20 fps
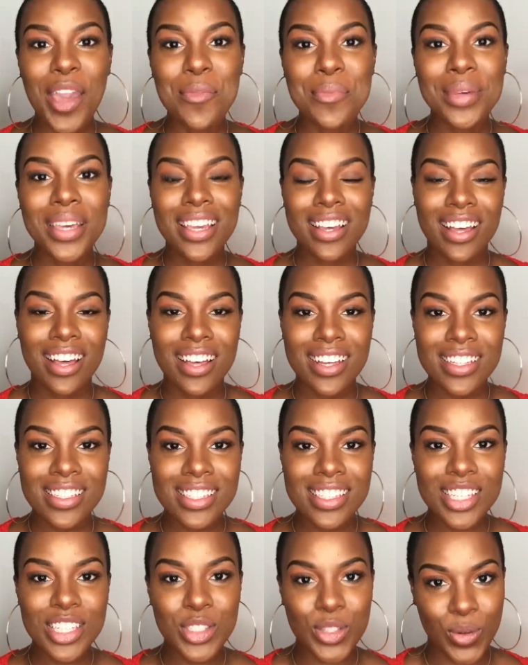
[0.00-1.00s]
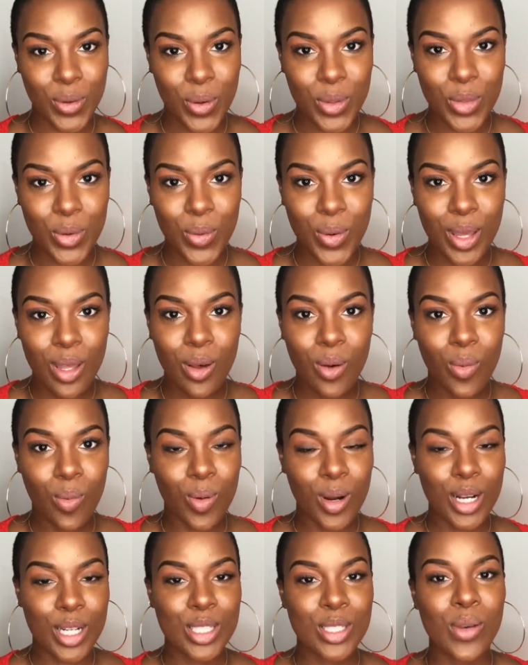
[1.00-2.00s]
And because this growth oil
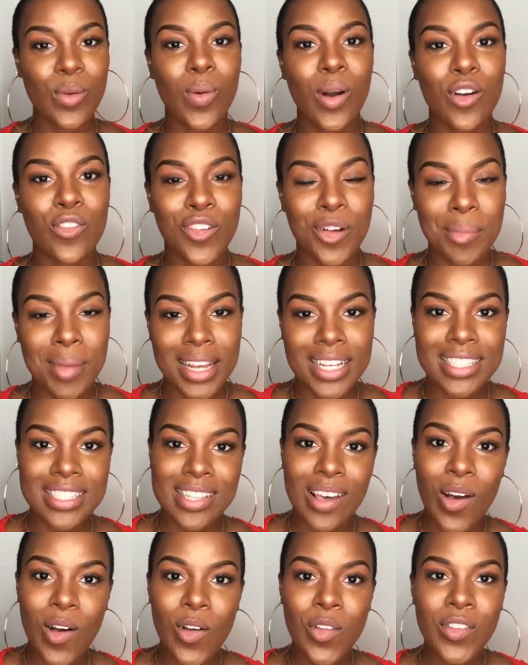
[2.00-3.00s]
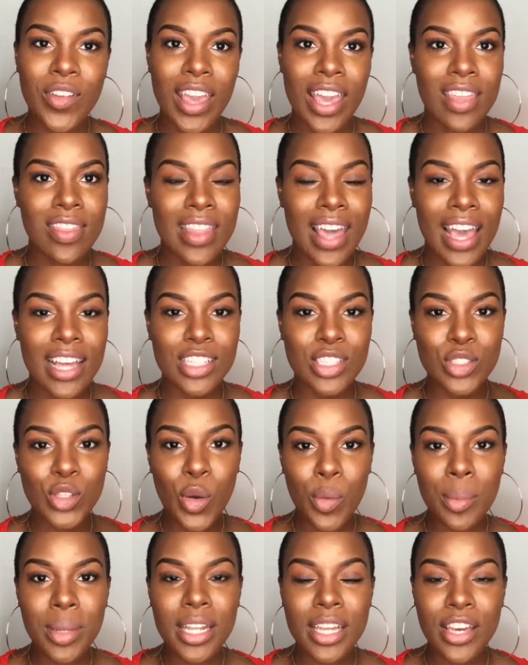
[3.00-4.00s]
works so well for myself and that
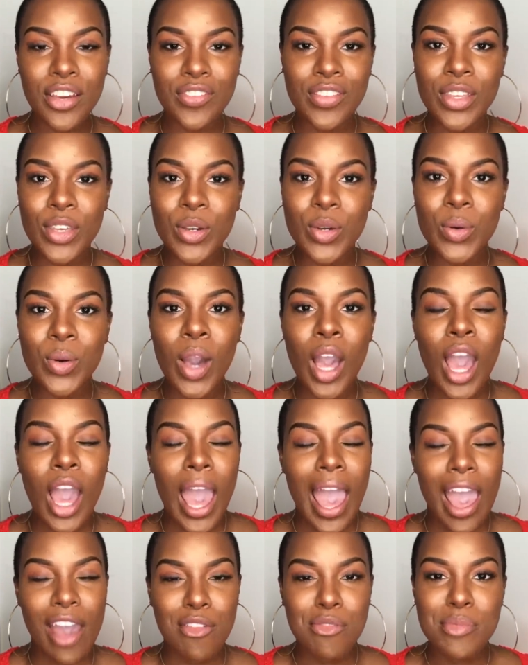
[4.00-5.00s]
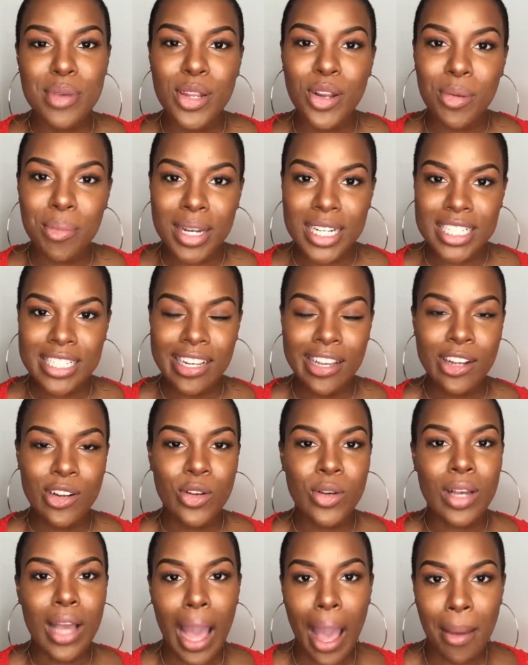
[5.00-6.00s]
so many of you have been on my
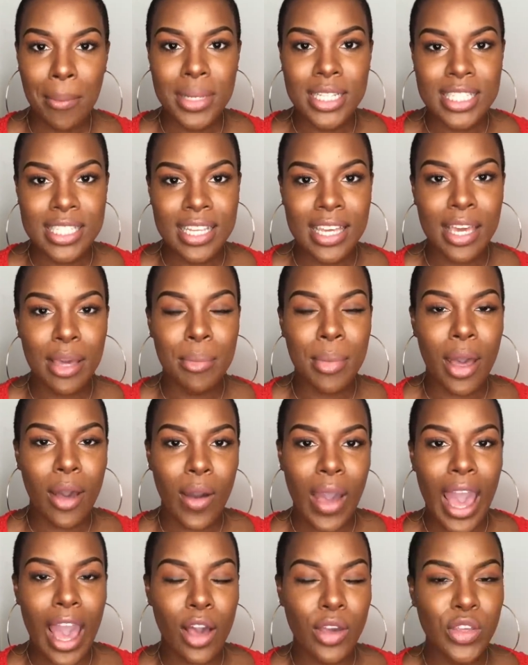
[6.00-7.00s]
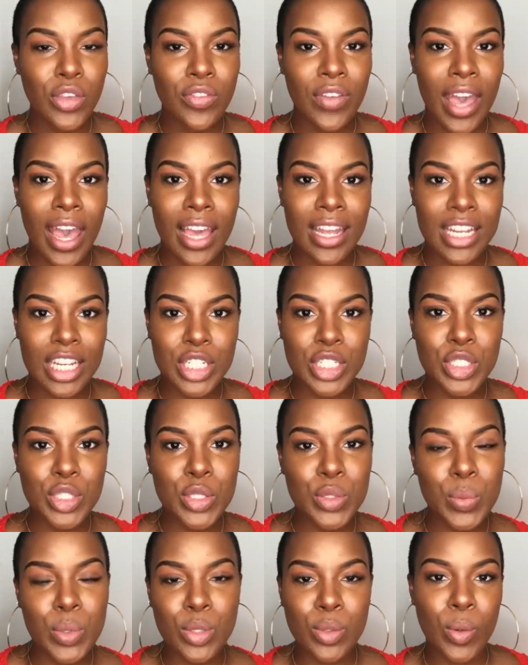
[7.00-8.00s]
channel commenting about how you've had
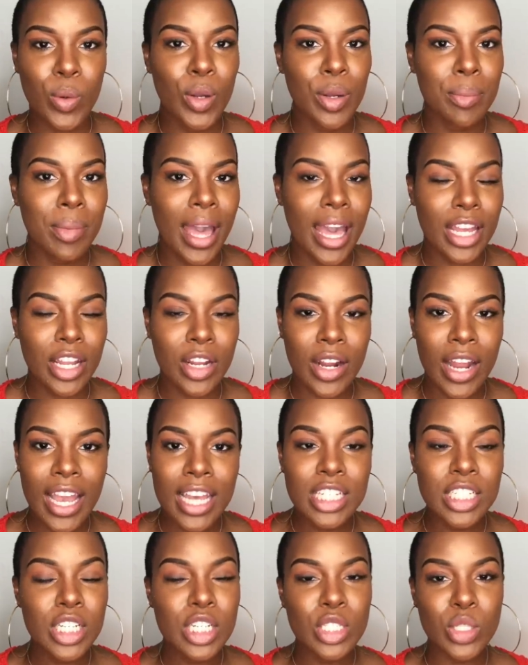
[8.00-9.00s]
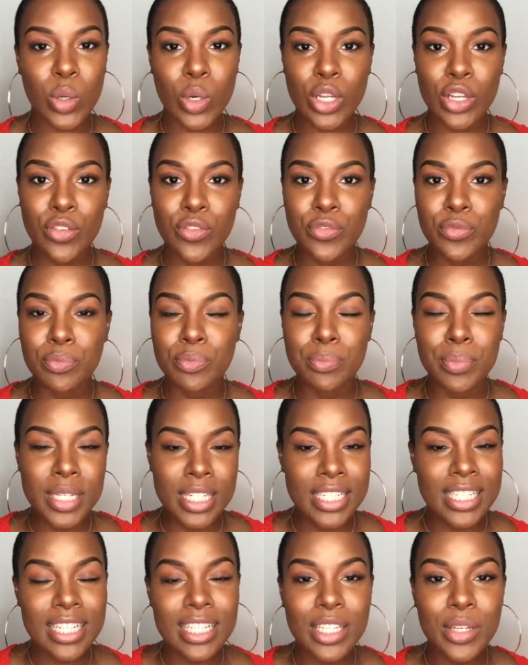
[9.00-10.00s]
issues with growing back your edges or you've
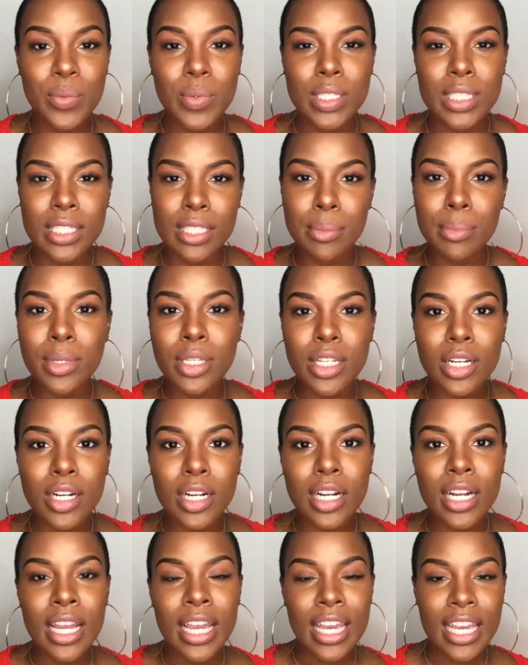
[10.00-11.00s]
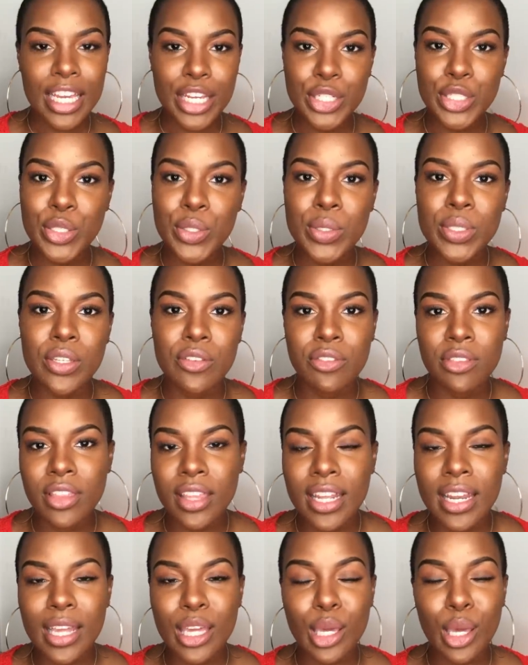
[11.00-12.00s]
been dealing with similar issues of
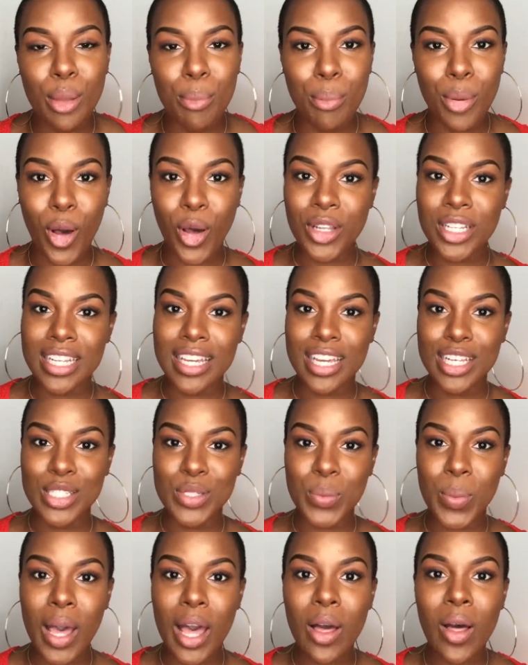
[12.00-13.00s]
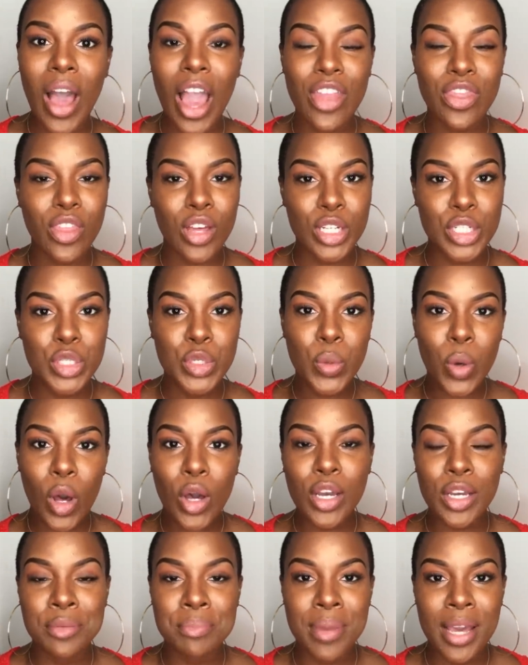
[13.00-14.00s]
thinning and balding as well, I thought you
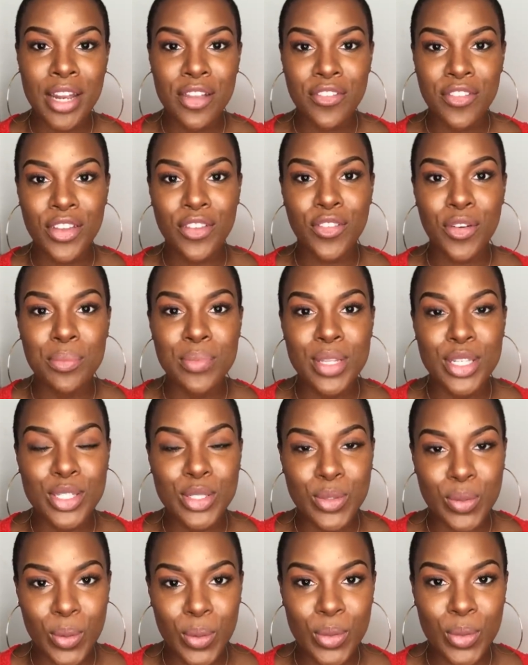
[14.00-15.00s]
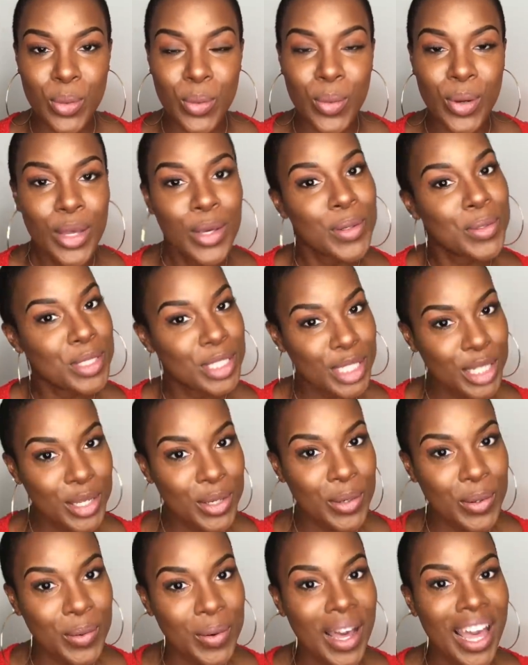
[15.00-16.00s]
all could benefit from this growth oil
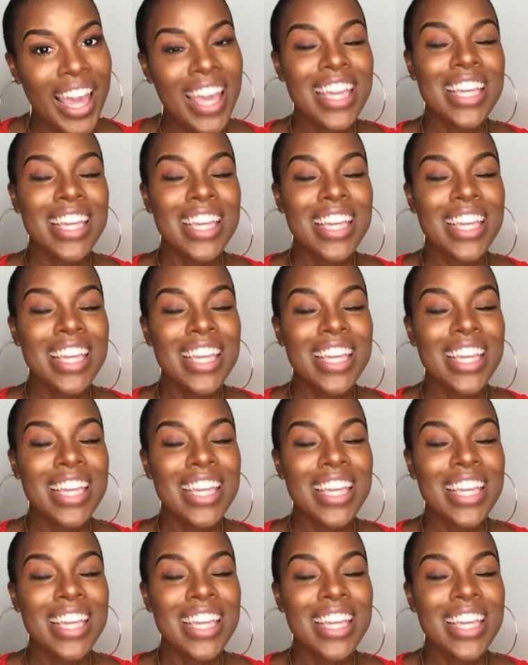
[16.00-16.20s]
too.